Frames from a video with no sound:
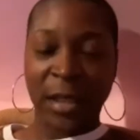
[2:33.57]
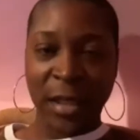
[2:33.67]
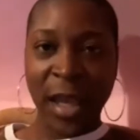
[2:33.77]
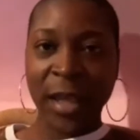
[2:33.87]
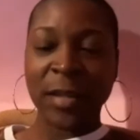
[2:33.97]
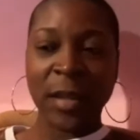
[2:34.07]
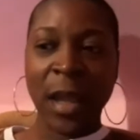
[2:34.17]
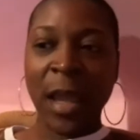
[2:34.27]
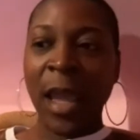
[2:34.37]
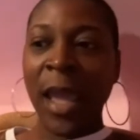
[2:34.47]
yes.
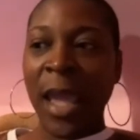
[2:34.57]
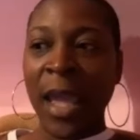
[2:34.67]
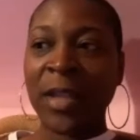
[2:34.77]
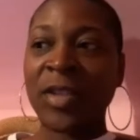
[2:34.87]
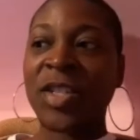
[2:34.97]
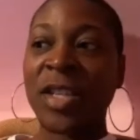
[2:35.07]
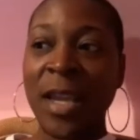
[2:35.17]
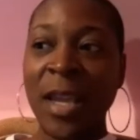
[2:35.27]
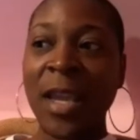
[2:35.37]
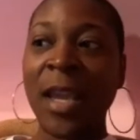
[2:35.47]
And
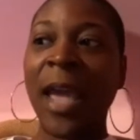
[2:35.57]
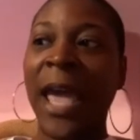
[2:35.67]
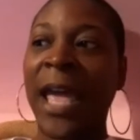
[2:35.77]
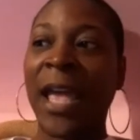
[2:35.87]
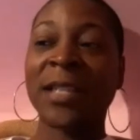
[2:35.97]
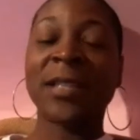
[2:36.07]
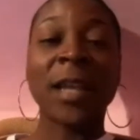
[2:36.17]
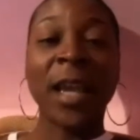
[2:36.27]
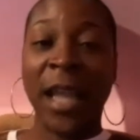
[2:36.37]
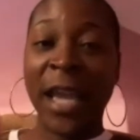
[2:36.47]
she has
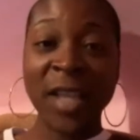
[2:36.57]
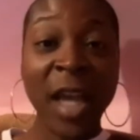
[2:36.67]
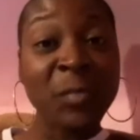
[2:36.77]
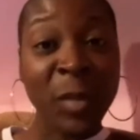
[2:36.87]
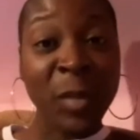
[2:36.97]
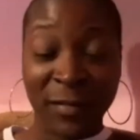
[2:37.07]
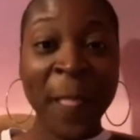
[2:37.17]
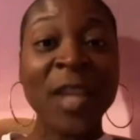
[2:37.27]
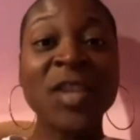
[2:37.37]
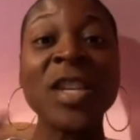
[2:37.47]
an ex-husband.
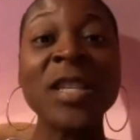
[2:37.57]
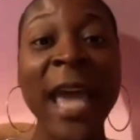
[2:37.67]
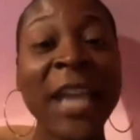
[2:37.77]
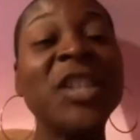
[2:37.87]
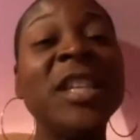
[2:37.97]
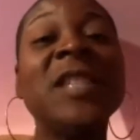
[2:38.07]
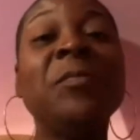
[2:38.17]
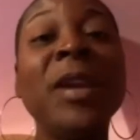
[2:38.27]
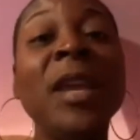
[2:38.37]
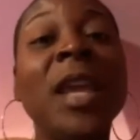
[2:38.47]
She's actually
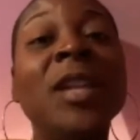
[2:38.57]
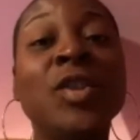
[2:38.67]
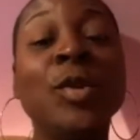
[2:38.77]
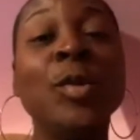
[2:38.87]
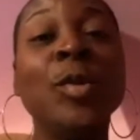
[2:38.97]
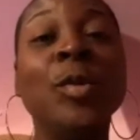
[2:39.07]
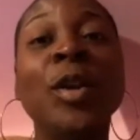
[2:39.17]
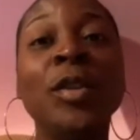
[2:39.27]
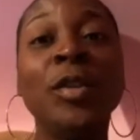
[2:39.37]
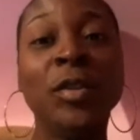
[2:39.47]
speaking to
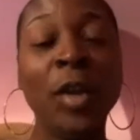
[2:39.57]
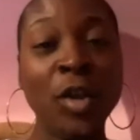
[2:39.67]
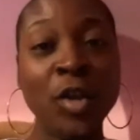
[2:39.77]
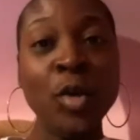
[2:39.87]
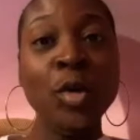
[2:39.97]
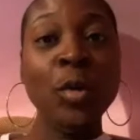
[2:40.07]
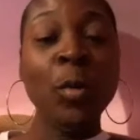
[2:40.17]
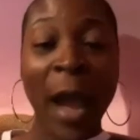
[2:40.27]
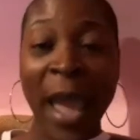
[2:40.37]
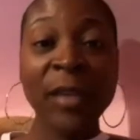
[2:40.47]
the new
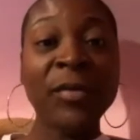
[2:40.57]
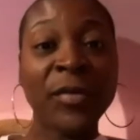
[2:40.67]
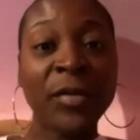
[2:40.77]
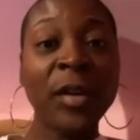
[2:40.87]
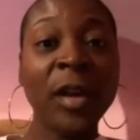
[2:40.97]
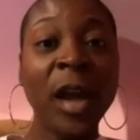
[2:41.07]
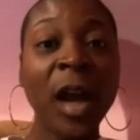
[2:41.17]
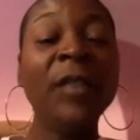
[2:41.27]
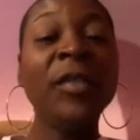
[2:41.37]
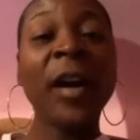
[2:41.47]
wife
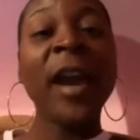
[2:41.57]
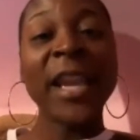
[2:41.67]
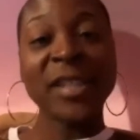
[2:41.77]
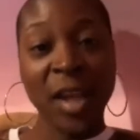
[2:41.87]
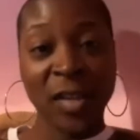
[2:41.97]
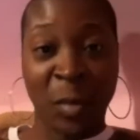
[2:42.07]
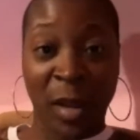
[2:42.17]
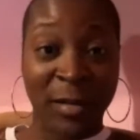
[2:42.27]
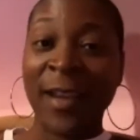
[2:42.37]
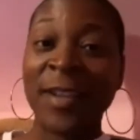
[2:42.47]
of her
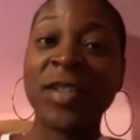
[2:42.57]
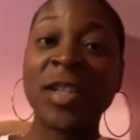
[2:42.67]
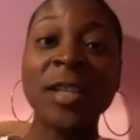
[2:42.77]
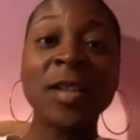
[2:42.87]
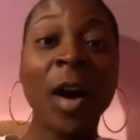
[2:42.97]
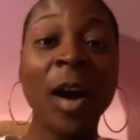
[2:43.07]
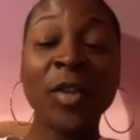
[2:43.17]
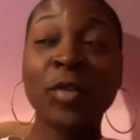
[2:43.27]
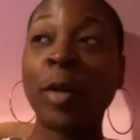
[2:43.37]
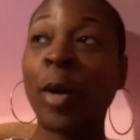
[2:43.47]
ex-husband. She's
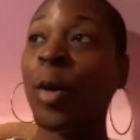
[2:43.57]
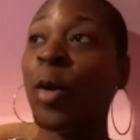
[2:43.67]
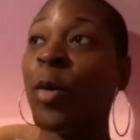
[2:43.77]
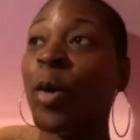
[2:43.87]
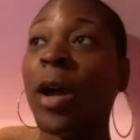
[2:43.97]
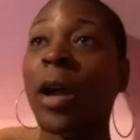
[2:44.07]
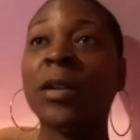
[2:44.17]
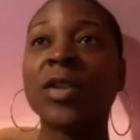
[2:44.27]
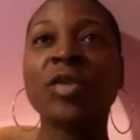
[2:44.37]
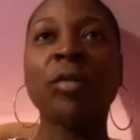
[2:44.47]
gone through
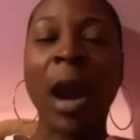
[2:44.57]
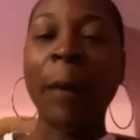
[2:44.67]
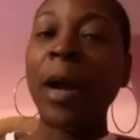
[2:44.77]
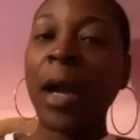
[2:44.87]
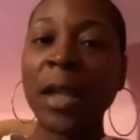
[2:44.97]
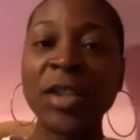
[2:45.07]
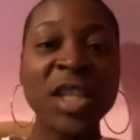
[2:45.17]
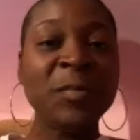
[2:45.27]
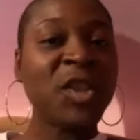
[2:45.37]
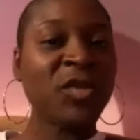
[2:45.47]
trauma.
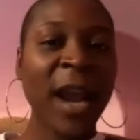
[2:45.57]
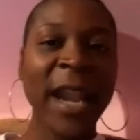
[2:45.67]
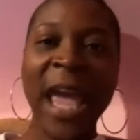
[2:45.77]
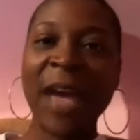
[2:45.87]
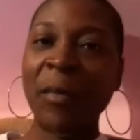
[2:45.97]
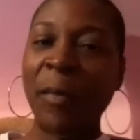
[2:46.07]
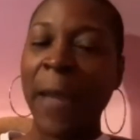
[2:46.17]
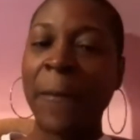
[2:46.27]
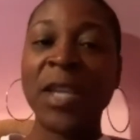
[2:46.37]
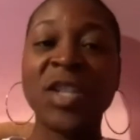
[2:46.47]
She's been trying to have a
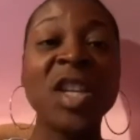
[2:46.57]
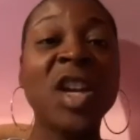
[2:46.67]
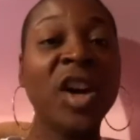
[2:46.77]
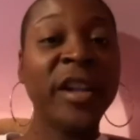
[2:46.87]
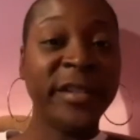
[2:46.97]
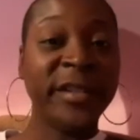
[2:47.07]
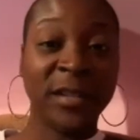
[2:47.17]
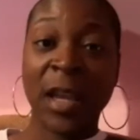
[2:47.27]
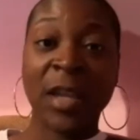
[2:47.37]
baby. She couldn't.